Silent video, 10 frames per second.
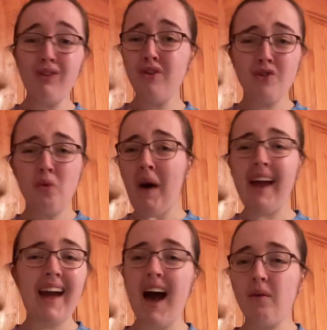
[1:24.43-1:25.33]
So why
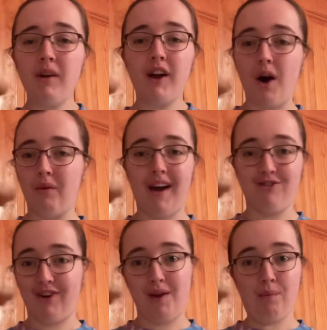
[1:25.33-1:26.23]
can't we go and get
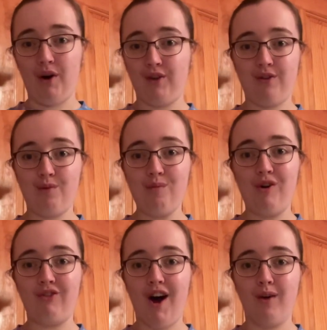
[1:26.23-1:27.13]
3 points
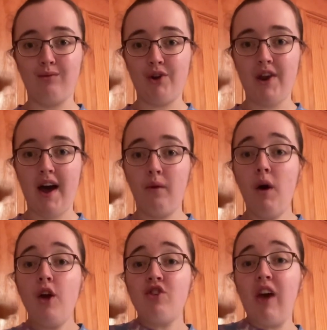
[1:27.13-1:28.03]
tomorrow, you know?
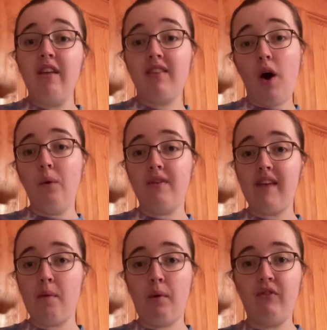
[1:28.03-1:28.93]
Chelsea always
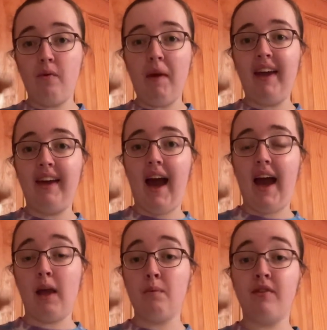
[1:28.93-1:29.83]
step up for big
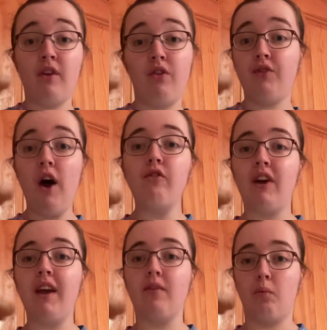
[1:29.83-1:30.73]
games, so there's no
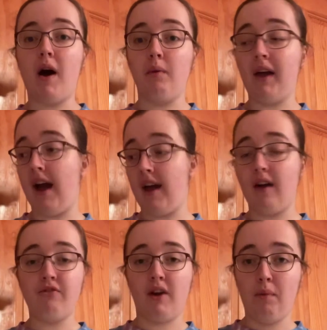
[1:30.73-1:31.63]
reason why we can't
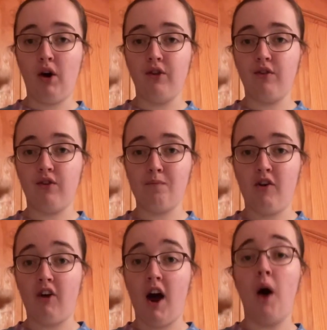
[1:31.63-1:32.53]
get 3 points
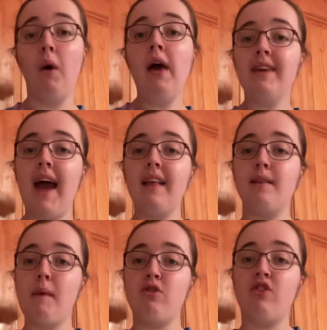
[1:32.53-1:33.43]
tomorrow. Yes,
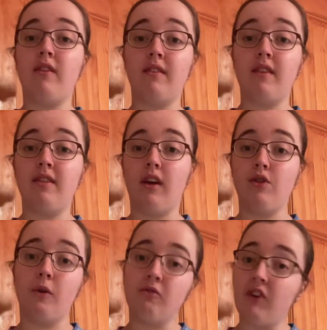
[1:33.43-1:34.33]
Manchester City are
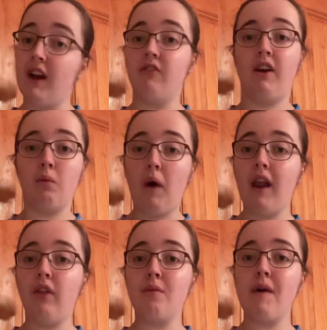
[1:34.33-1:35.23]
doing really, really well
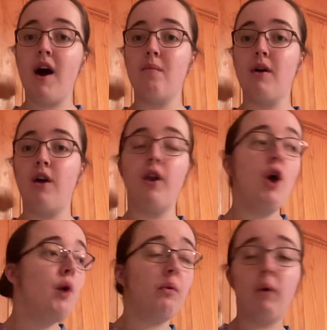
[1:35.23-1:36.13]
at the moment,
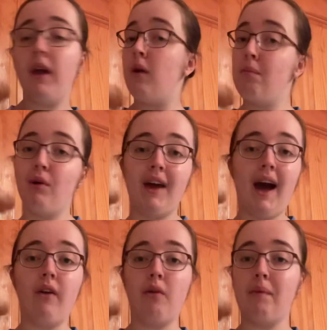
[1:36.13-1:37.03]
but we can pull it
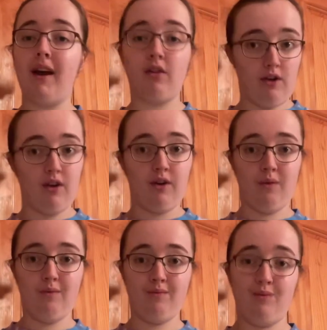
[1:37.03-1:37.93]
out the bag
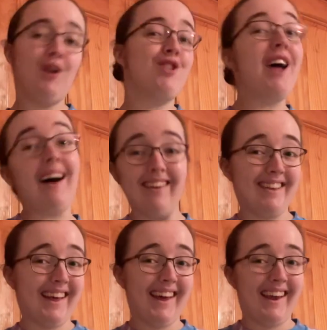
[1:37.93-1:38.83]
too. We're
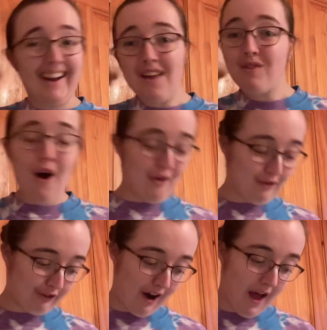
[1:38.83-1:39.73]
Chelsea, let's go
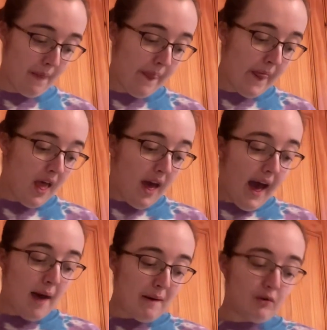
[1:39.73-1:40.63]
for it.
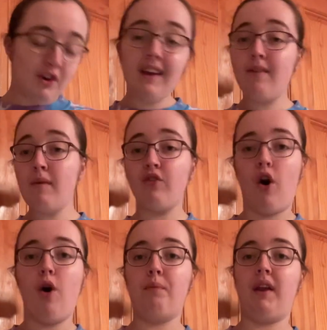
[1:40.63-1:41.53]
I'm going to give my
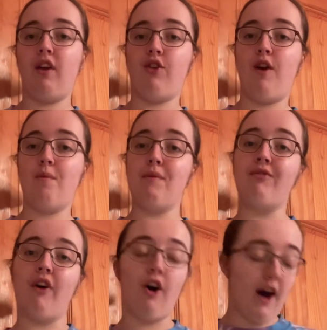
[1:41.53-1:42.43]
score prediction
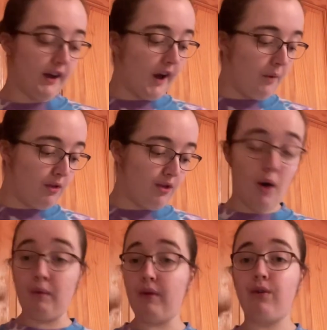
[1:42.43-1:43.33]
before I go into
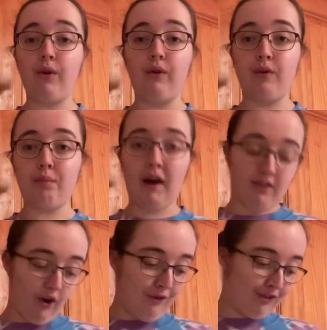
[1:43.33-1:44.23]
Thomas Tuchel's press
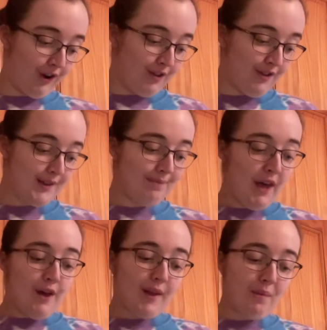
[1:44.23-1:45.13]
conference.
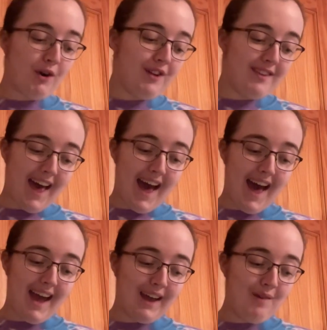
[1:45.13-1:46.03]
So I'm going to
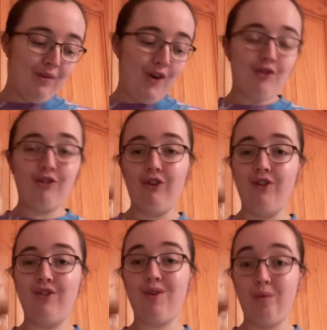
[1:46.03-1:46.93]
say for
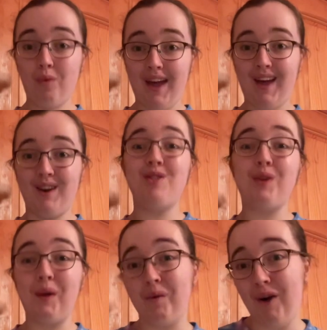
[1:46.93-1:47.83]
us to win
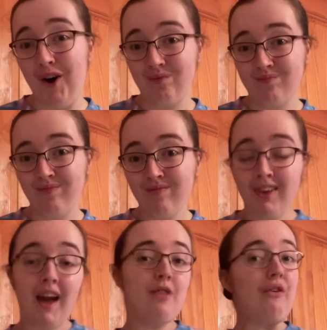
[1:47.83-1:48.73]
2-1.
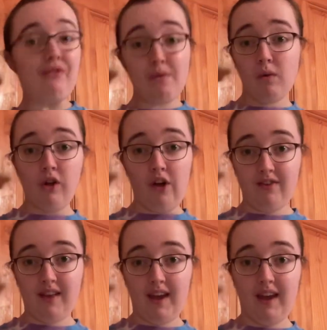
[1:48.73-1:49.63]
I do think we'll
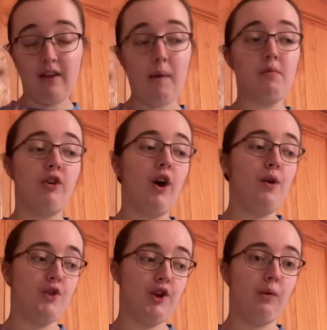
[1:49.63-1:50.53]
concede, but I'm going
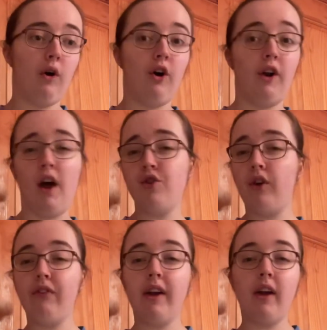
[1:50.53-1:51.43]
to go 2-1. I do
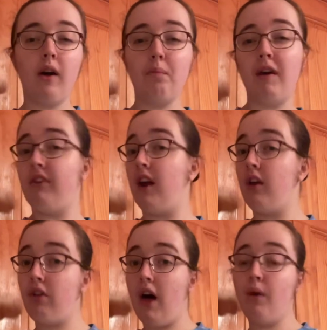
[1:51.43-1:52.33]
think it'll be a very
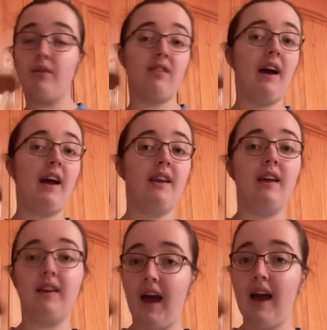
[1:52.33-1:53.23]
close and
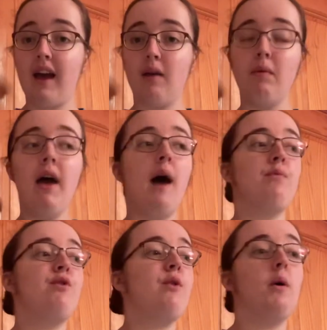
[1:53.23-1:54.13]
tight-knit game. I'm
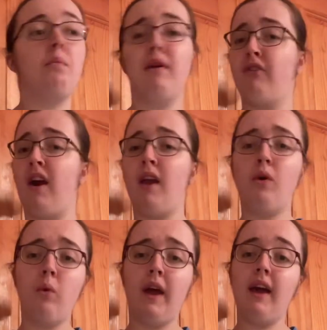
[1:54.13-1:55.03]
sure it'll be a very
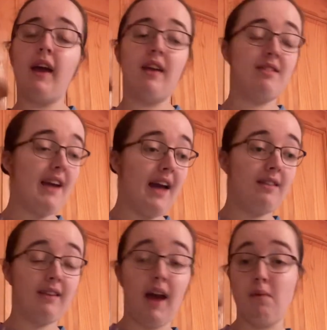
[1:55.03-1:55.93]
quick,
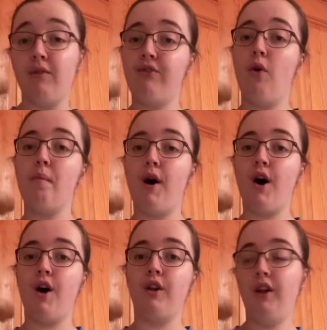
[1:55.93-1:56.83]
intense game of
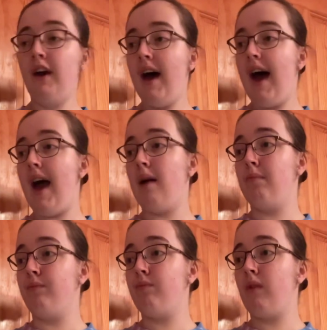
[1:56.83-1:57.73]
football.
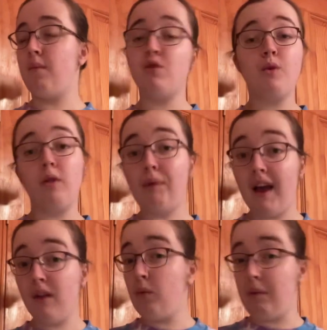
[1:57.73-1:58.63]
I'm sure the
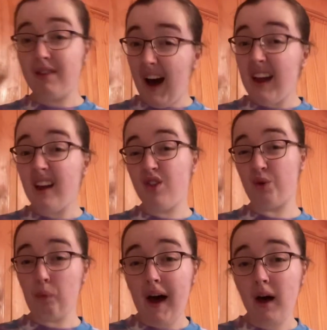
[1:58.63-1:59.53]
players will be tired as
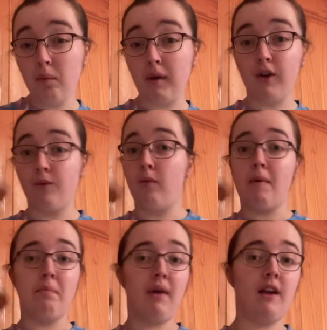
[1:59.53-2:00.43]
well because we've
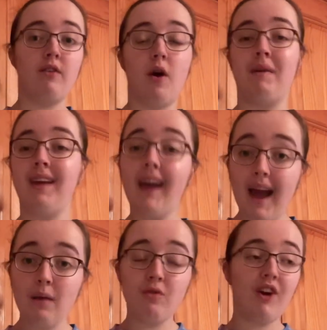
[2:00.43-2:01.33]
been playing so many
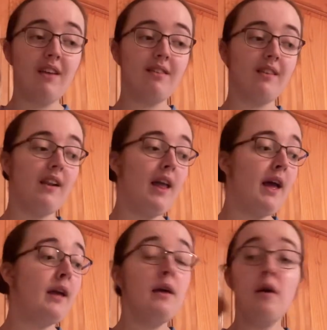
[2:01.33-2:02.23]
games
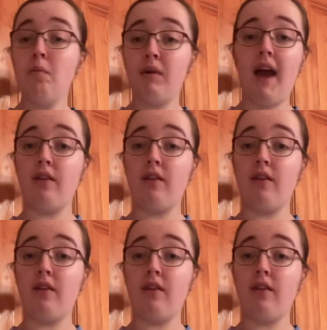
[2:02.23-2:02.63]
recently. But yeah,